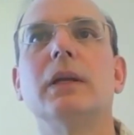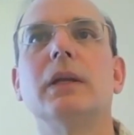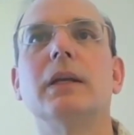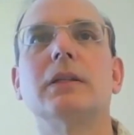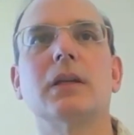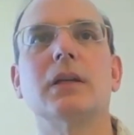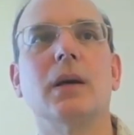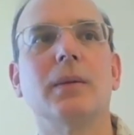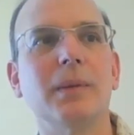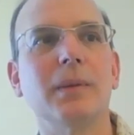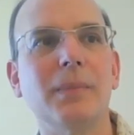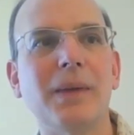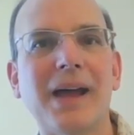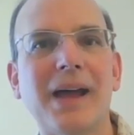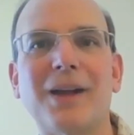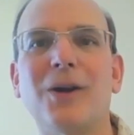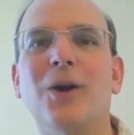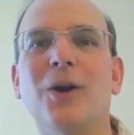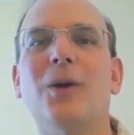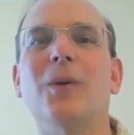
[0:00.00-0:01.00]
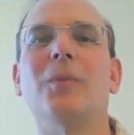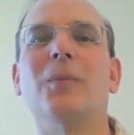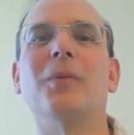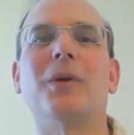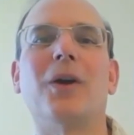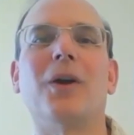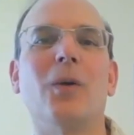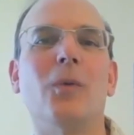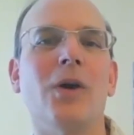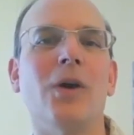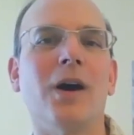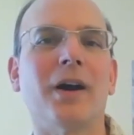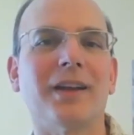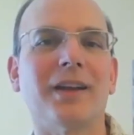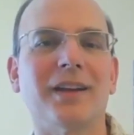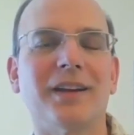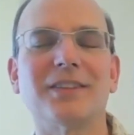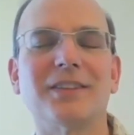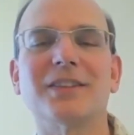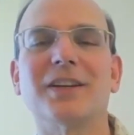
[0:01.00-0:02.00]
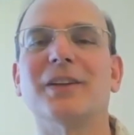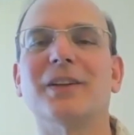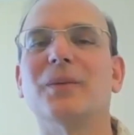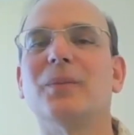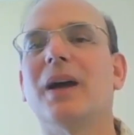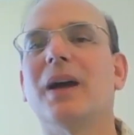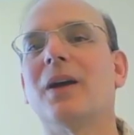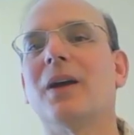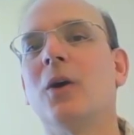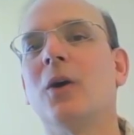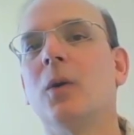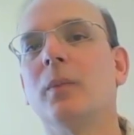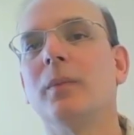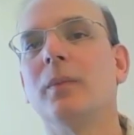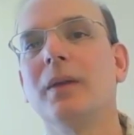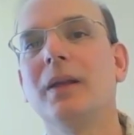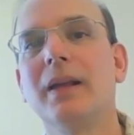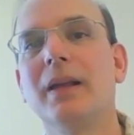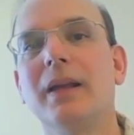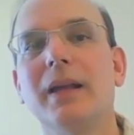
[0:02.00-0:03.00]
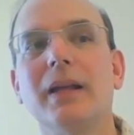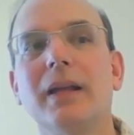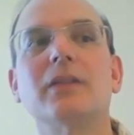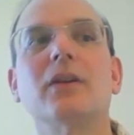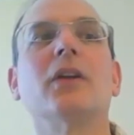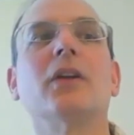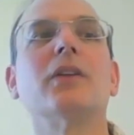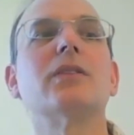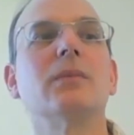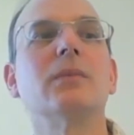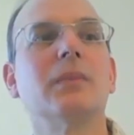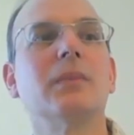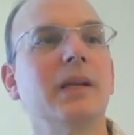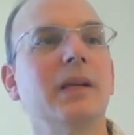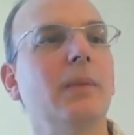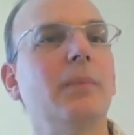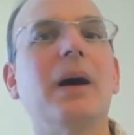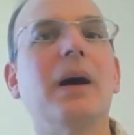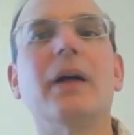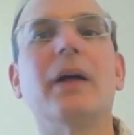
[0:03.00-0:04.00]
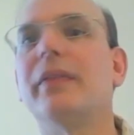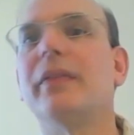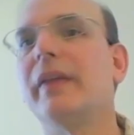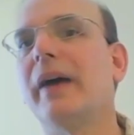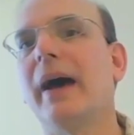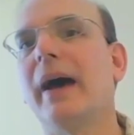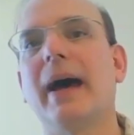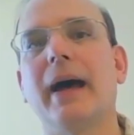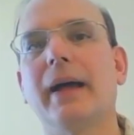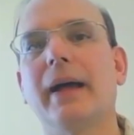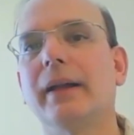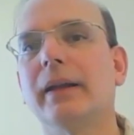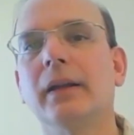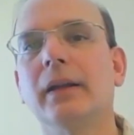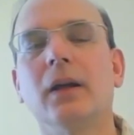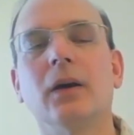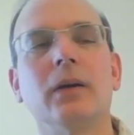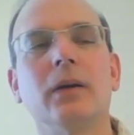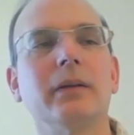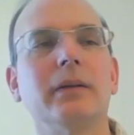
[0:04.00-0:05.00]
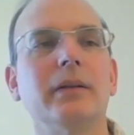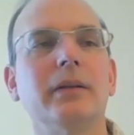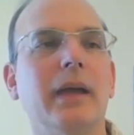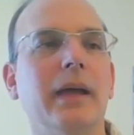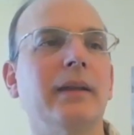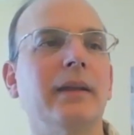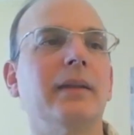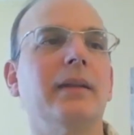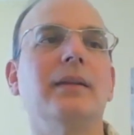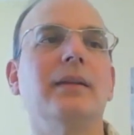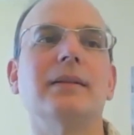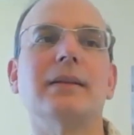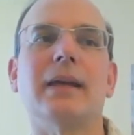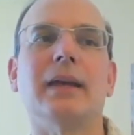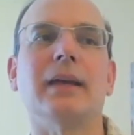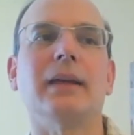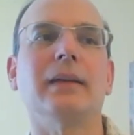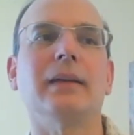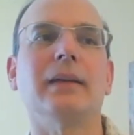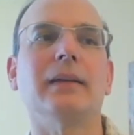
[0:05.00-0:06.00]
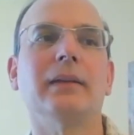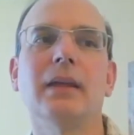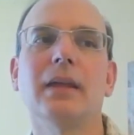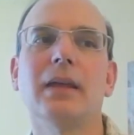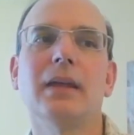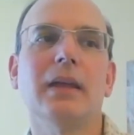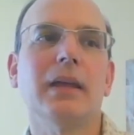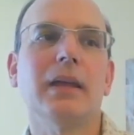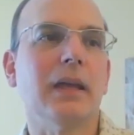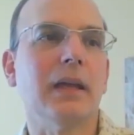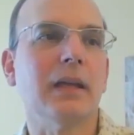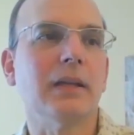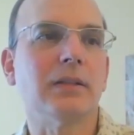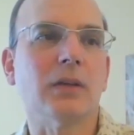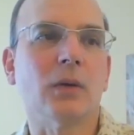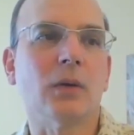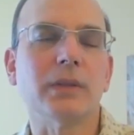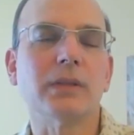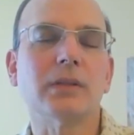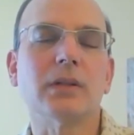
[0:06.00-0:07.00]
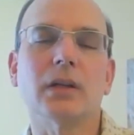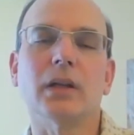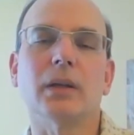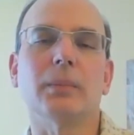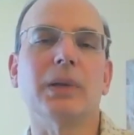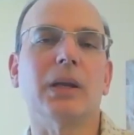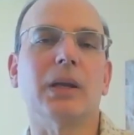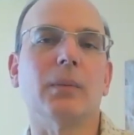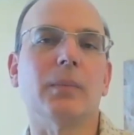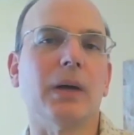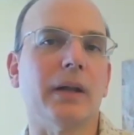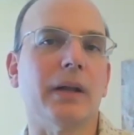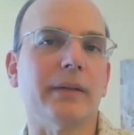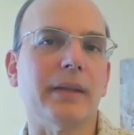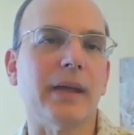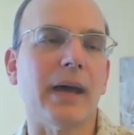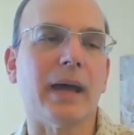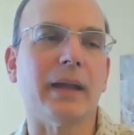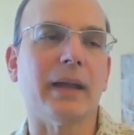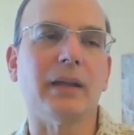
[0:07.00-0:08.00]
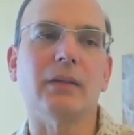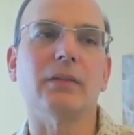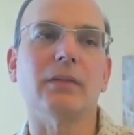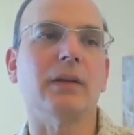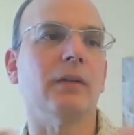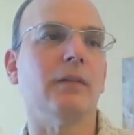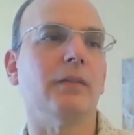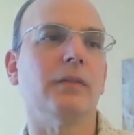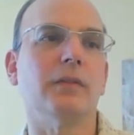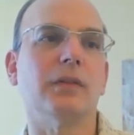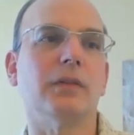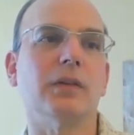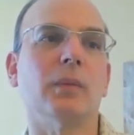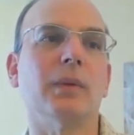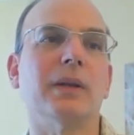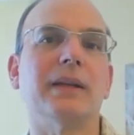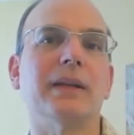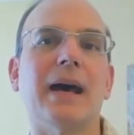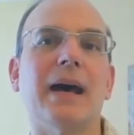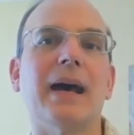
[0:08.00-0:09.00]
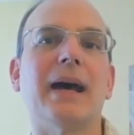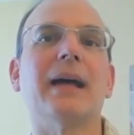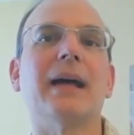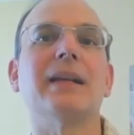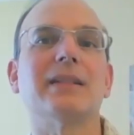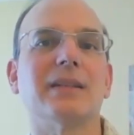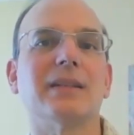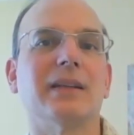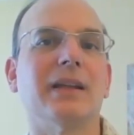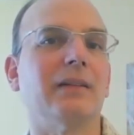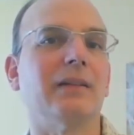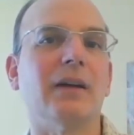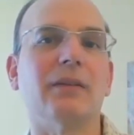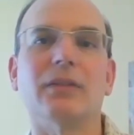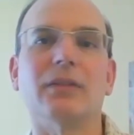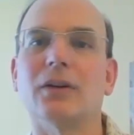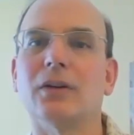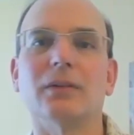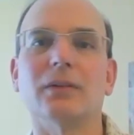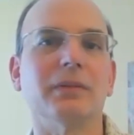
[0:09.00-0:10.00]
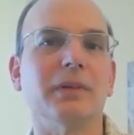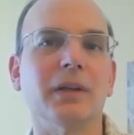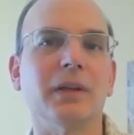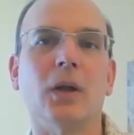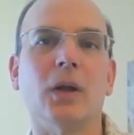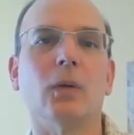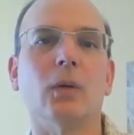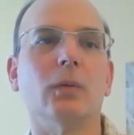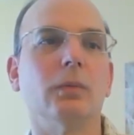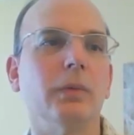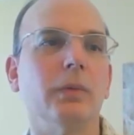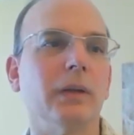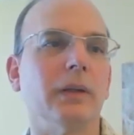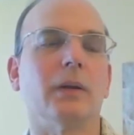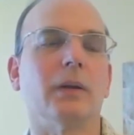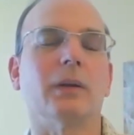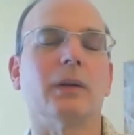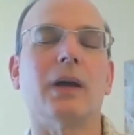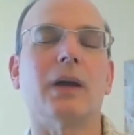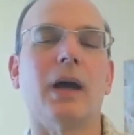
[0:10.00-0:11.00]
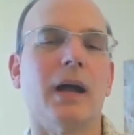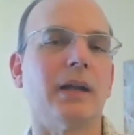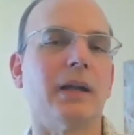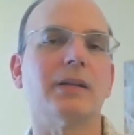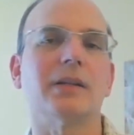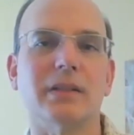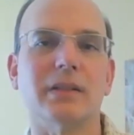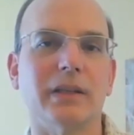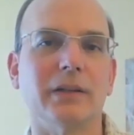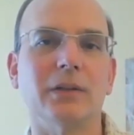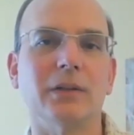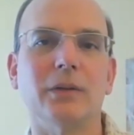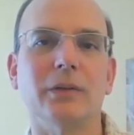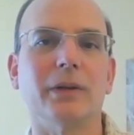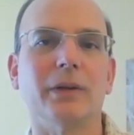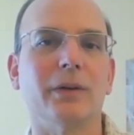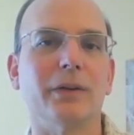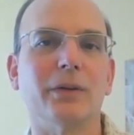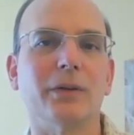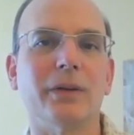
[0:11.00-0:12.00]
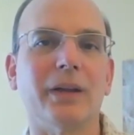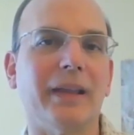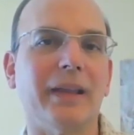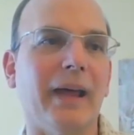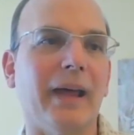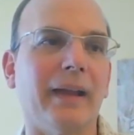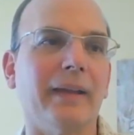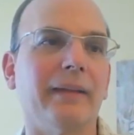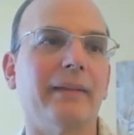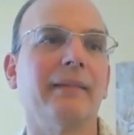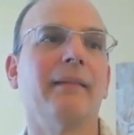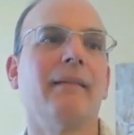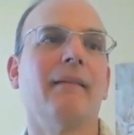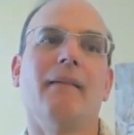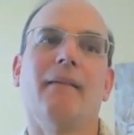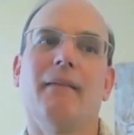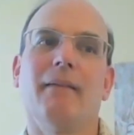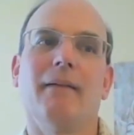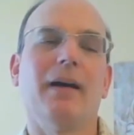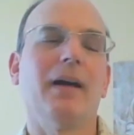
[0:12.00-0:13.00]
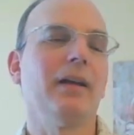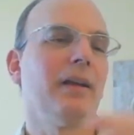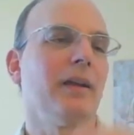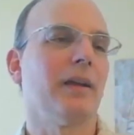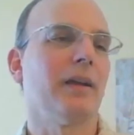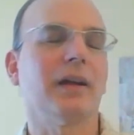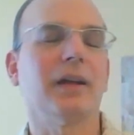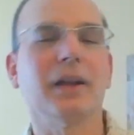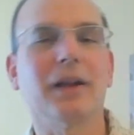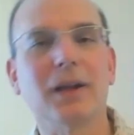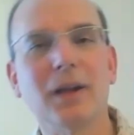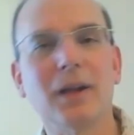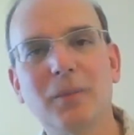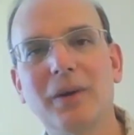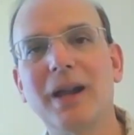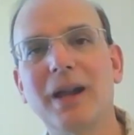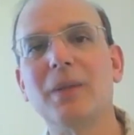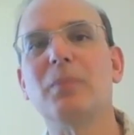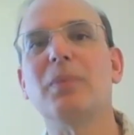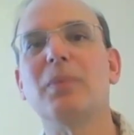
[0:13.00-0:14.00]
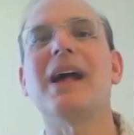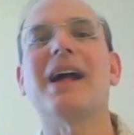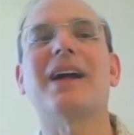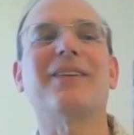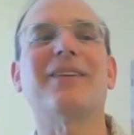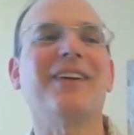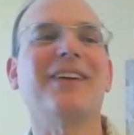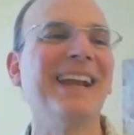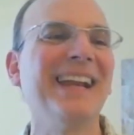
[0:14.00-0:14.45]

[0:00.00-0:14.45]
it's coming back home we're all walking each other yeah. back home it's ultimately about that you know at the end of yeah. the day is always going to be about that even if someone dies and they never you know really consciously knew they were doing that well, you're going to come right back,